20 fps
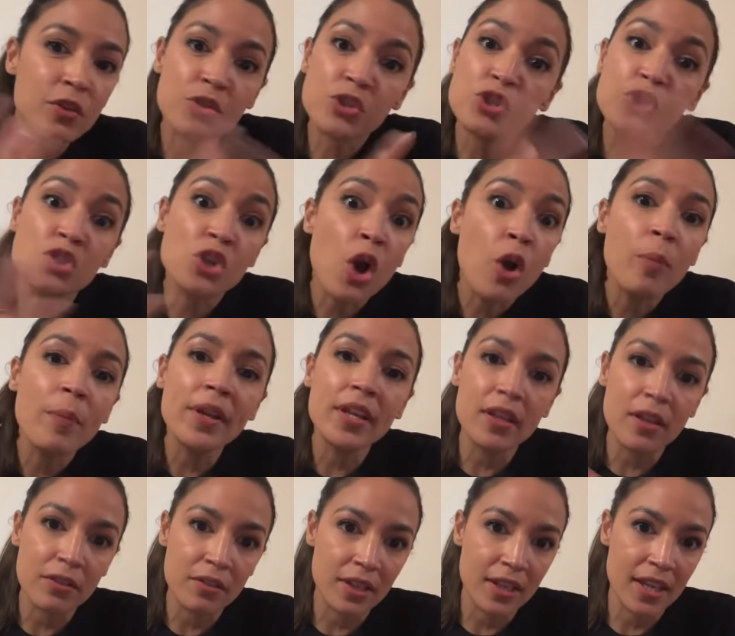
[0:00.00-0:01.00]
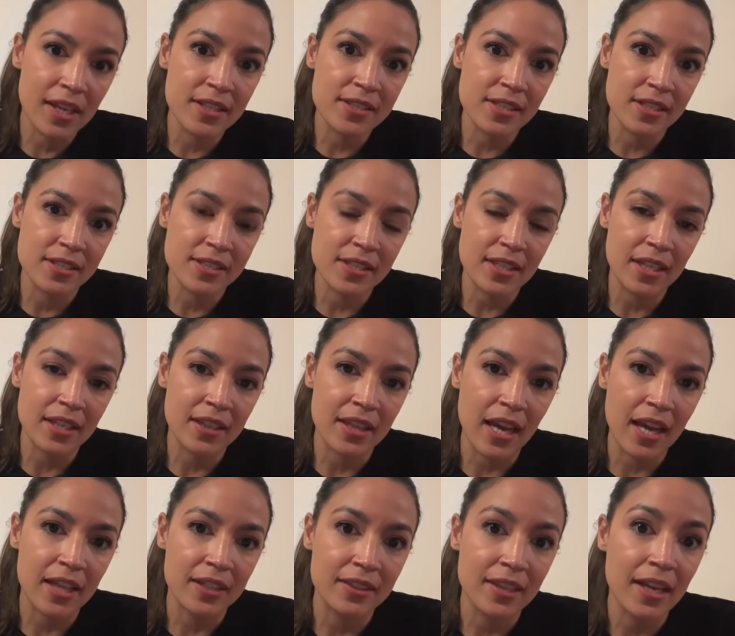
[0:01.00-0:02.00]
there's so many other candidates like
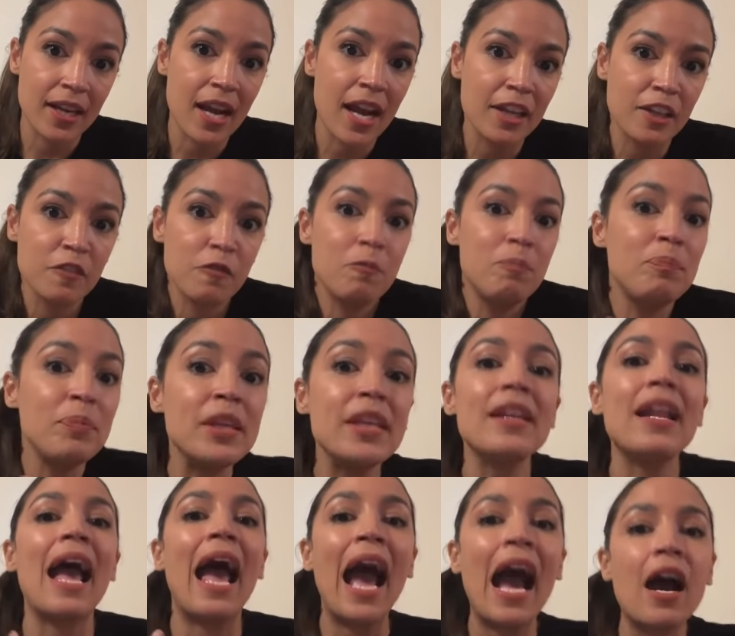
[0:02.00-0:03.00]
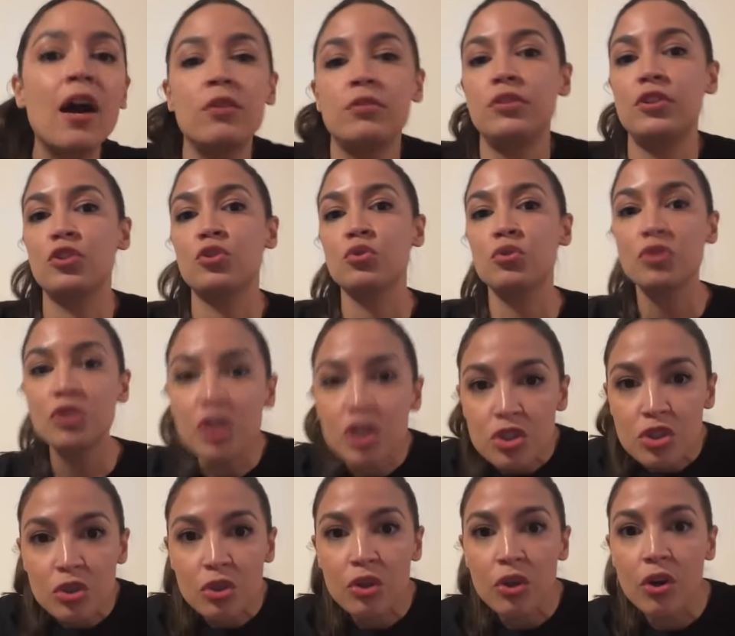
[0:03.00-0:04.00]
that that kind of beat out the
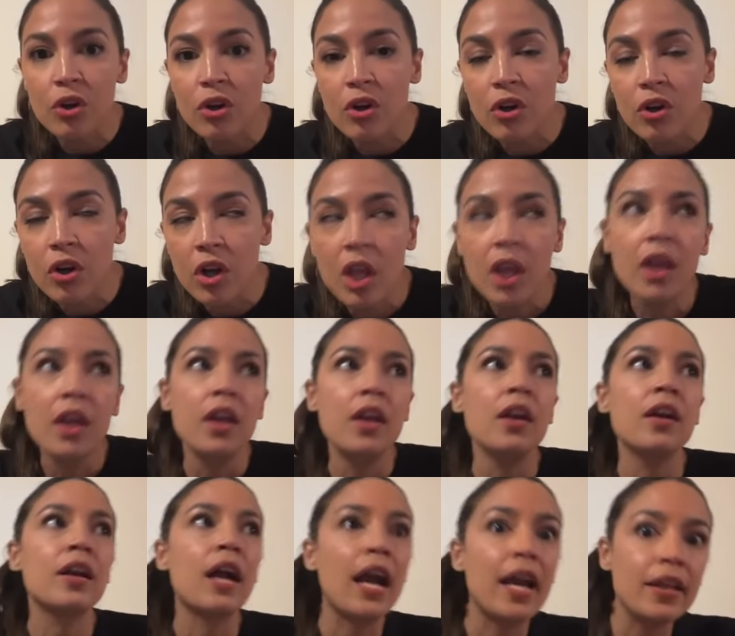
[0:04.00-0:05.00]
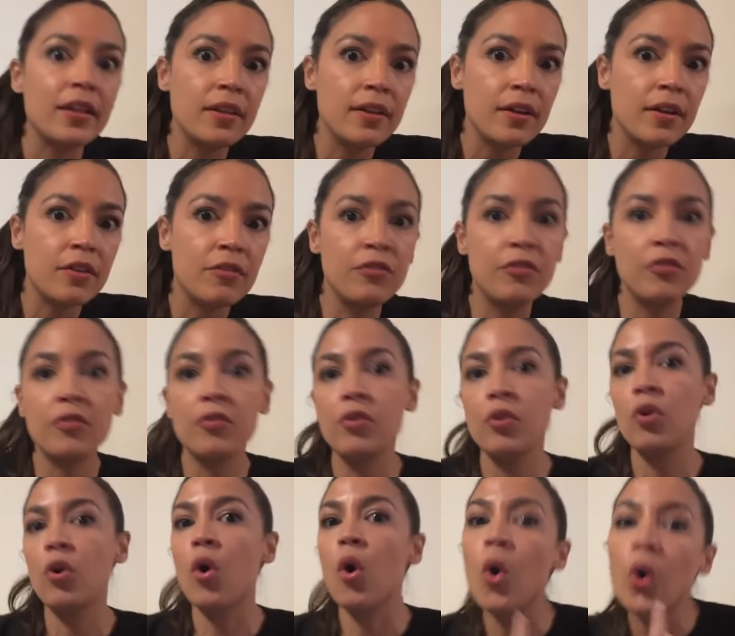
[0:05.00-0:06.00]
traditional kind of
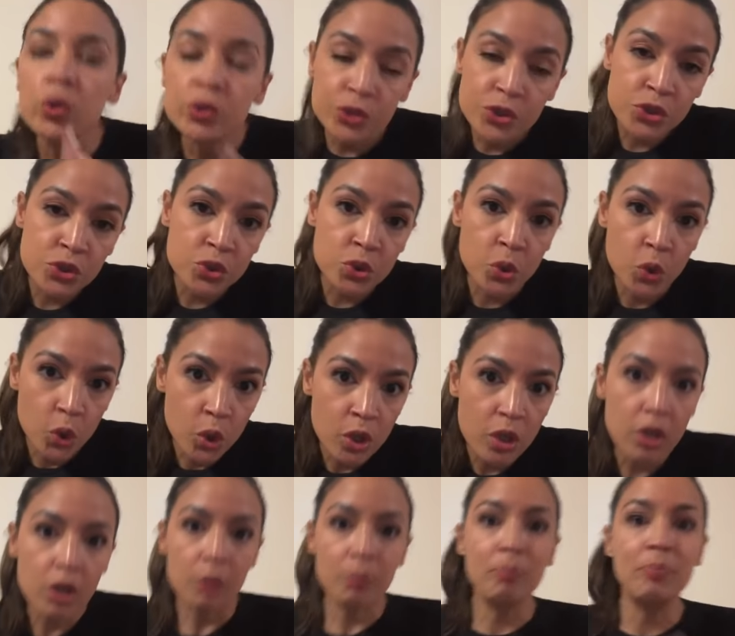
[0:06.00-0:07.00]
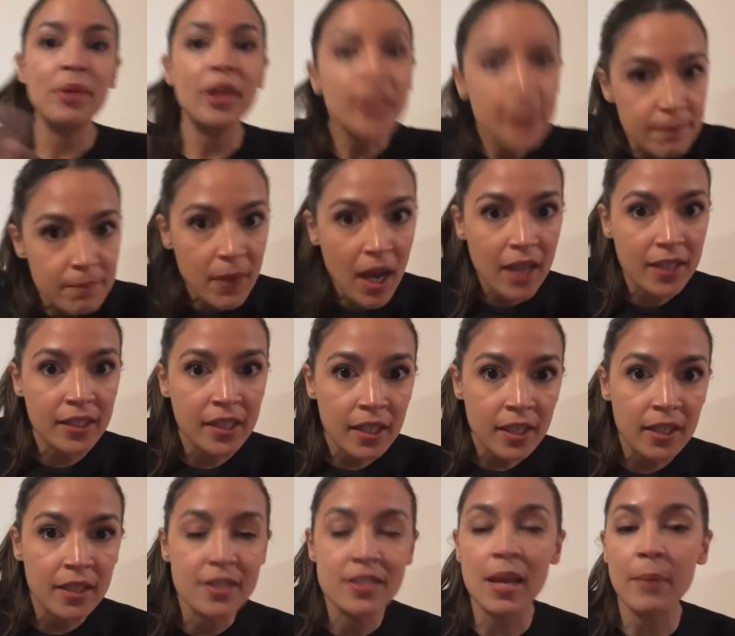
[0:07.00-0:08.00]
old school, big
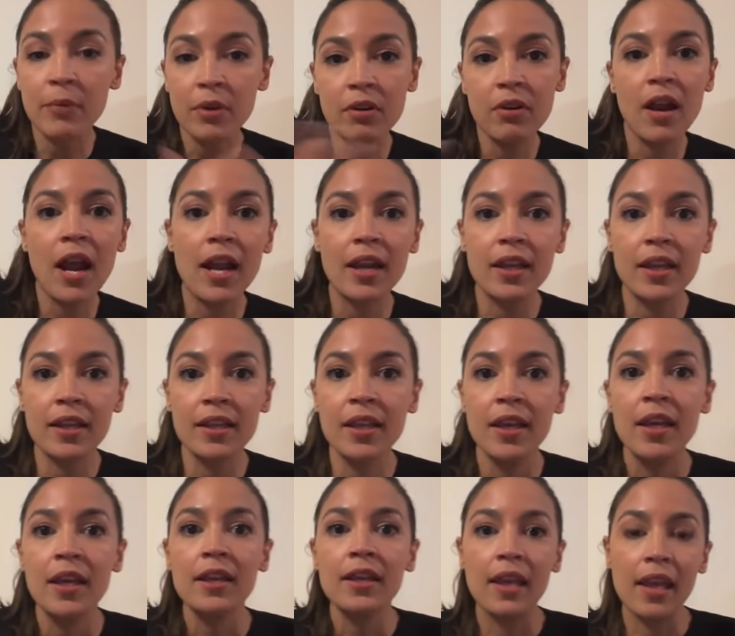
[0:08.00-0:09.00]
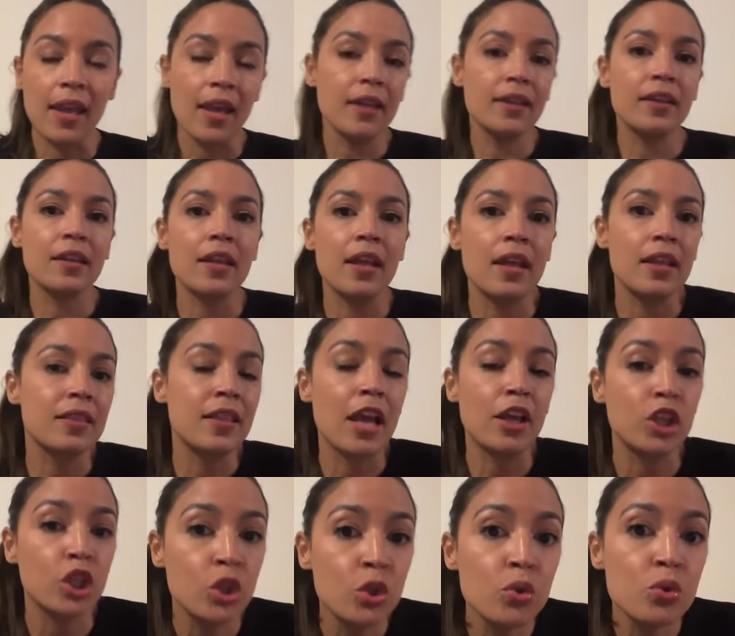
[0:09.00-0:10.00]
money, Democratic candidate
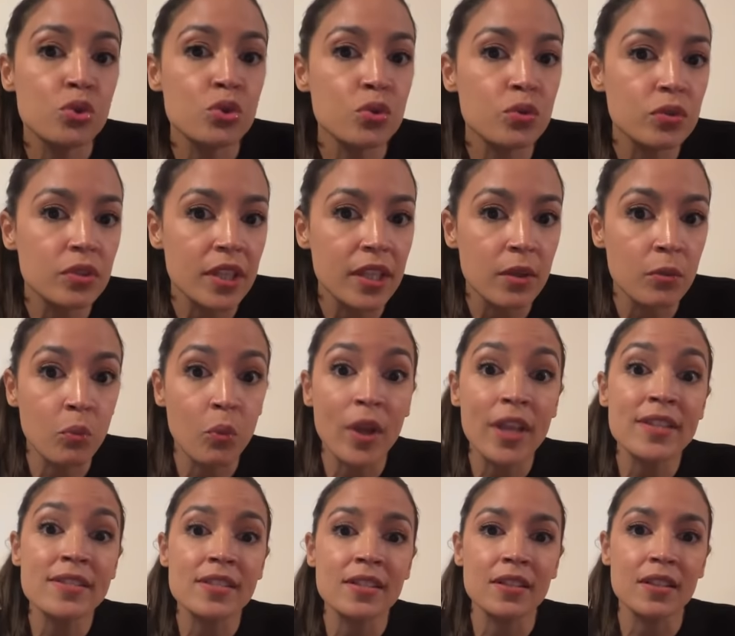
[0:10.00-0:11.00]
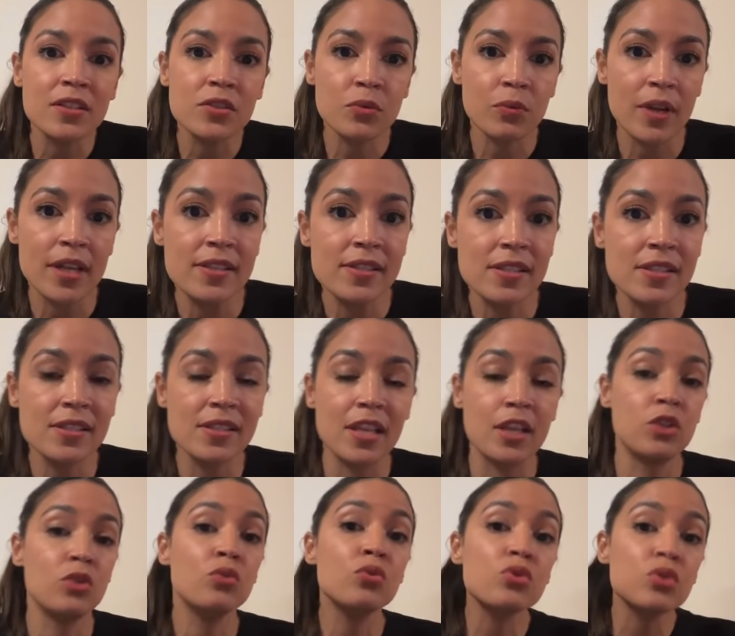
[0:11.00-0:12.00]
that usually wins in these races.
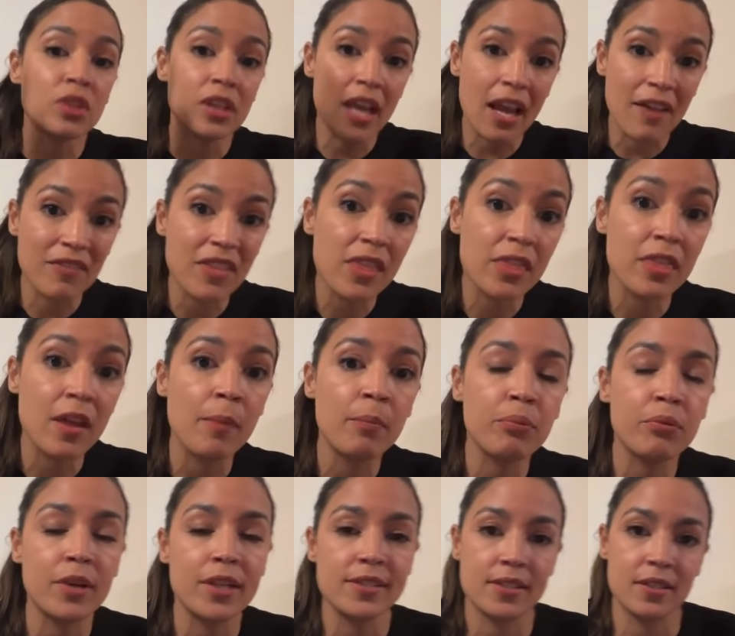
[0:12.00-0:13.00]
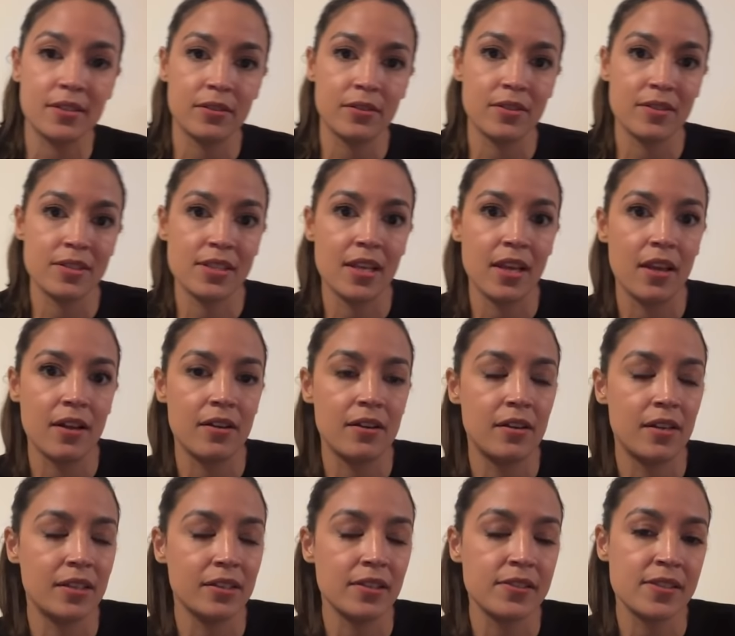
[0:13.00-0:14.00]
They usually have the thumb pressed on their
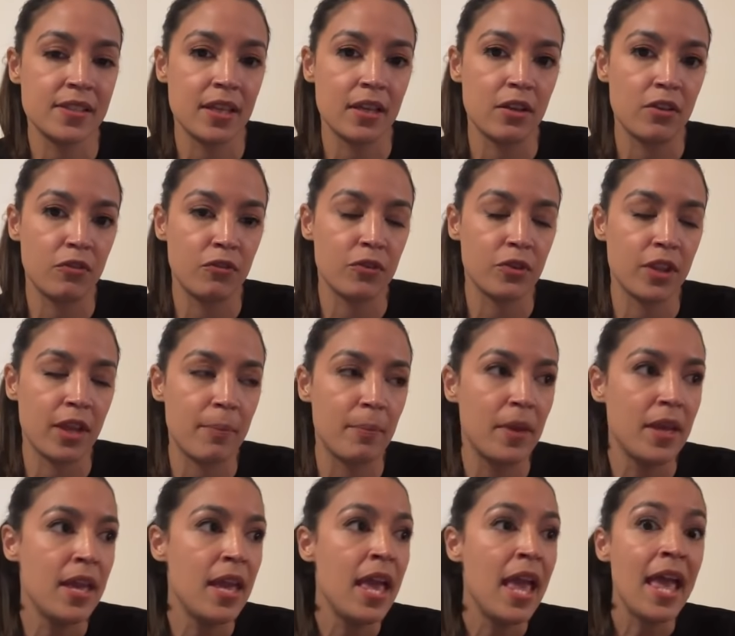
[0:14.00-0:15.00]
scale, on the scale for them.